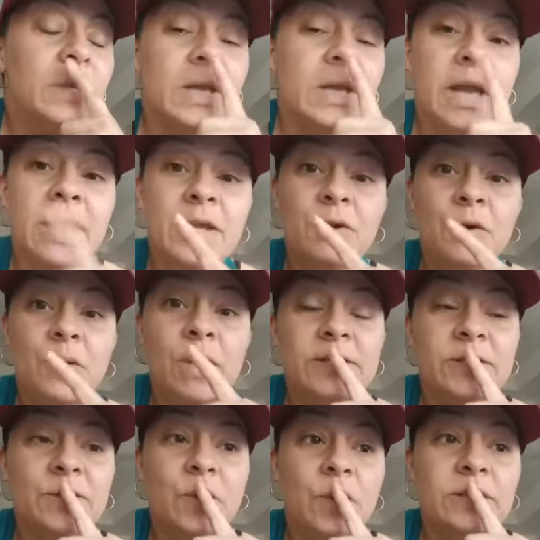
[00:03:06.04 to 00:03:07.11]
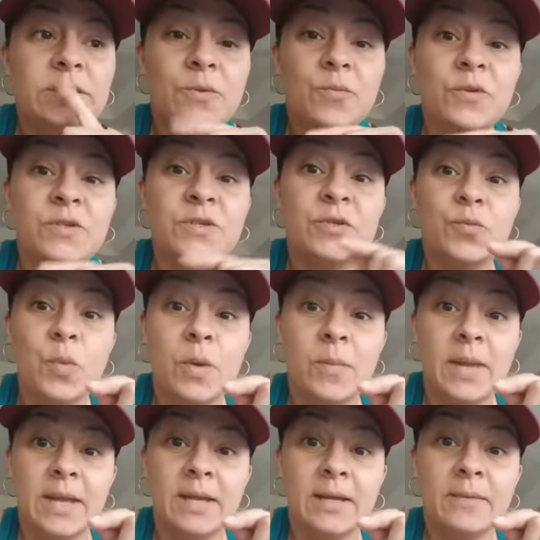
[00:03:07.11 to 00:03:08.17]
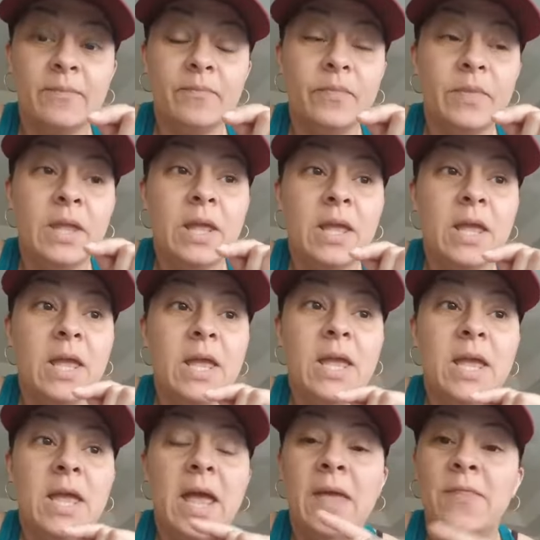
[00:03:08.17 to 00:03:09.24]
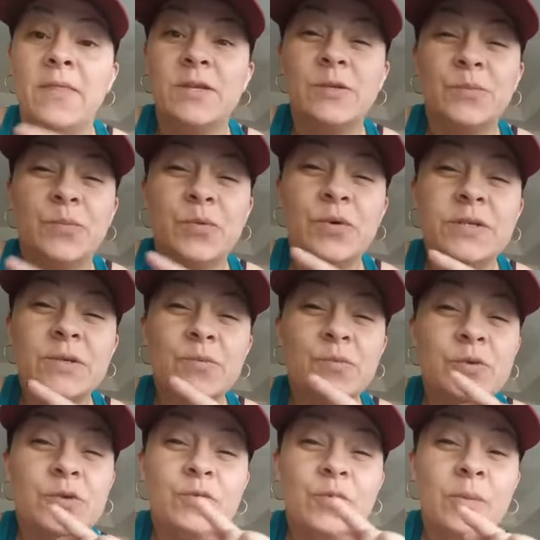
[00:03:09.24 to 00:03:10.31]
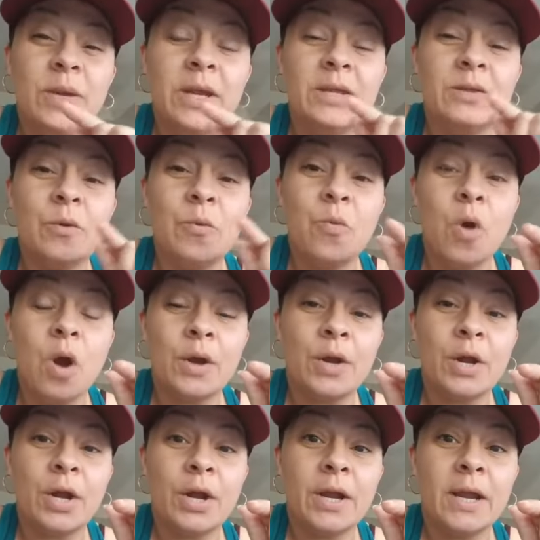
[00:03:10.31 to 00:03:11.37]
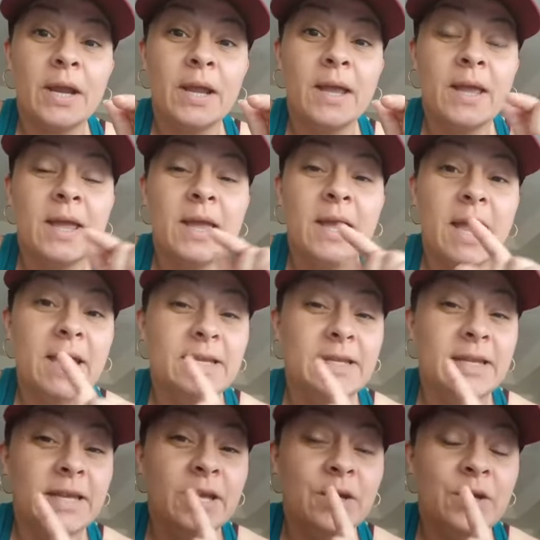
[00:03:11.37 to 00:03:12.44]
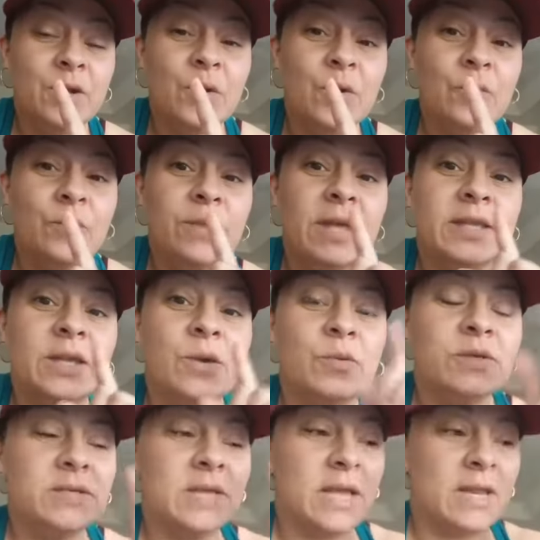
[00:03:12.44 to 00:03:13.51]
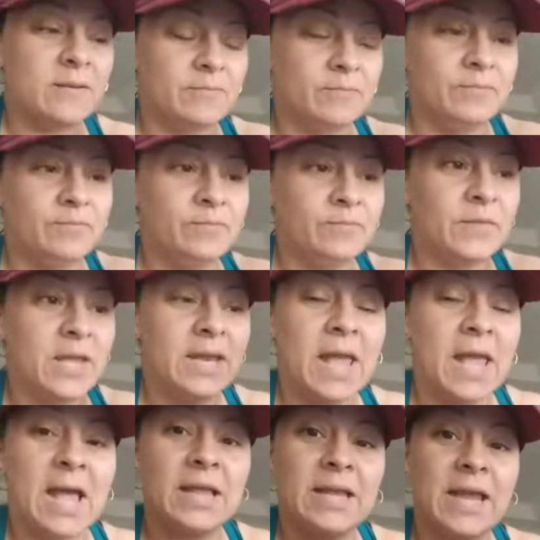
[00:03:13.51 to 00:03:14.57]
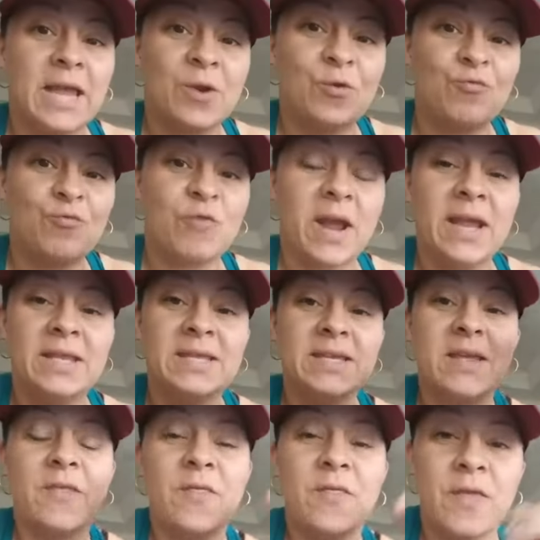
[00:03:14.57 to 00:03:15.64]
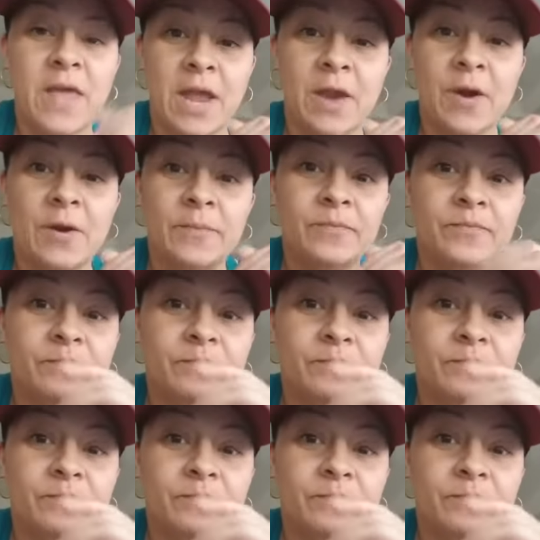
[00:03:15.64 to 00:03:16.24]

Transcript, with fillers: And, you know, I saw someone swimming. And this person was swimming in the water and didn't know that there was an, an alligator right there.